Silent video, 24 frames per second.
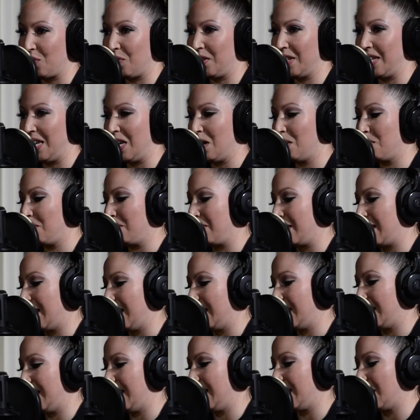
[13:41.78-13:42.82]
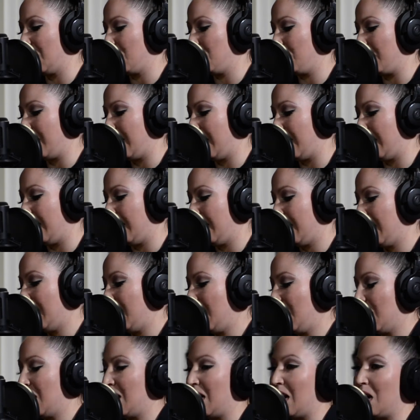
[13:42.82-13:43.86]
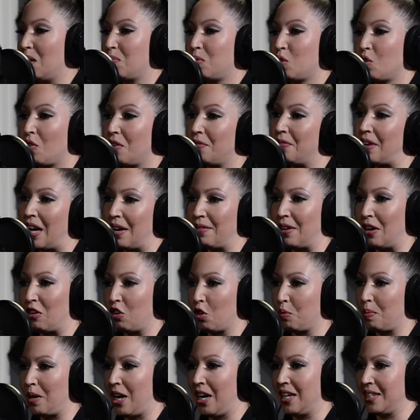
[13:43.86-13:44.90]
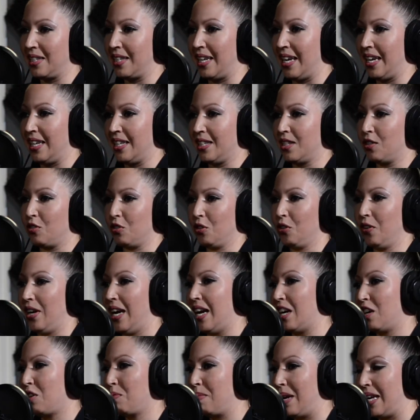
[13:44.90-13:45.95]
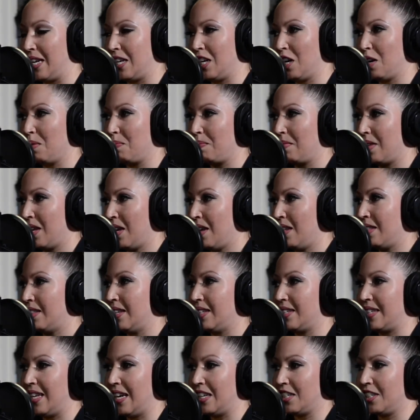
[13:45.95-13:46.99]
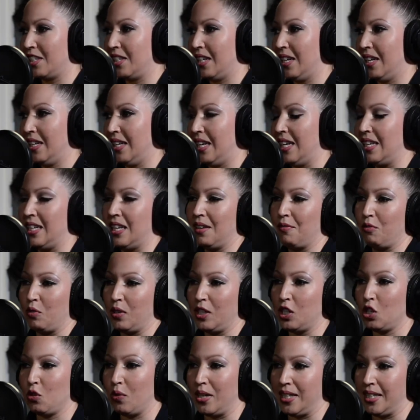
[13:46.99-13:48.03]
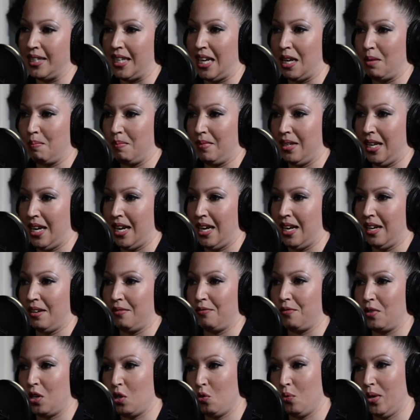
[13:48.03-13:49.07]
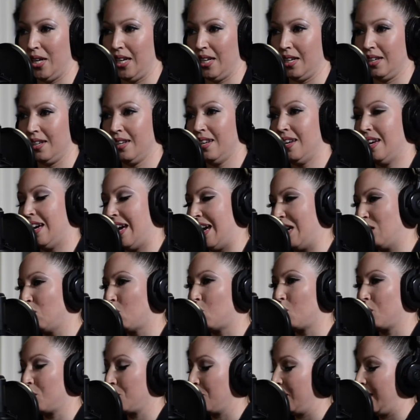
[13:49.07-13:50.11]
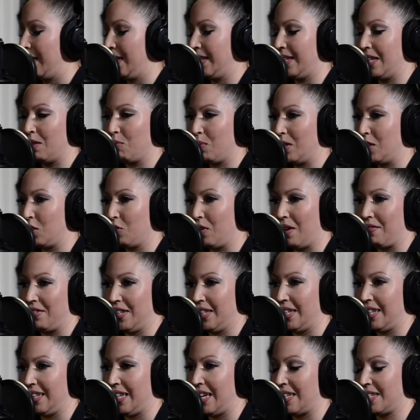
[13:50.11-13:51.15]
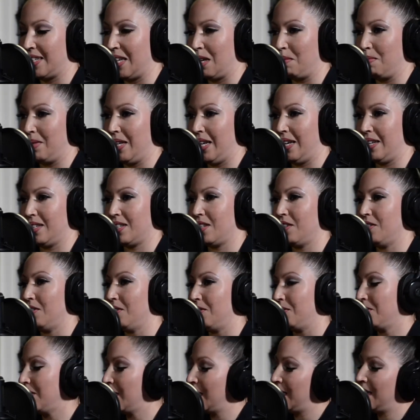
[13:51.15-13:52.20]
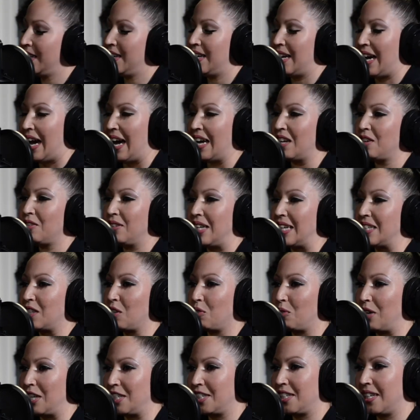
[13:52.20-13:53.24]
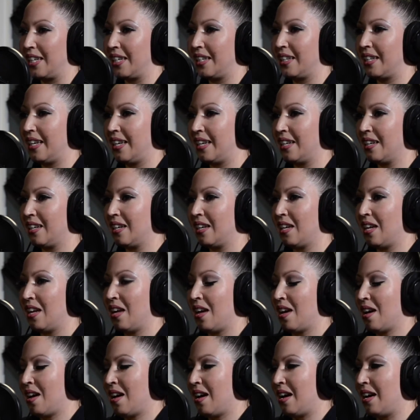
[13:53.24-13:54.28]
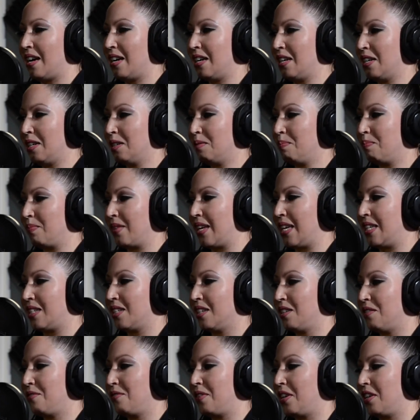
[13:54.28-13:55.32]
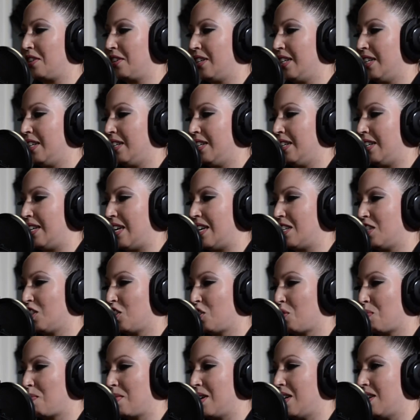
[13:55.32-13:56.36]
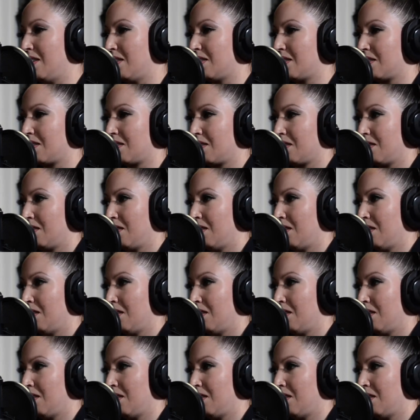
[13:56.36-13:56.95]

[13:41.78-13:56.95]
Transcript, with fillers: for them because it can be up to a five hour process through hair, makeup, the session, and if we do a same-day viewing and ordering, then we do everything that same day. So I don't like to rush anything. Um, it's in a very intimate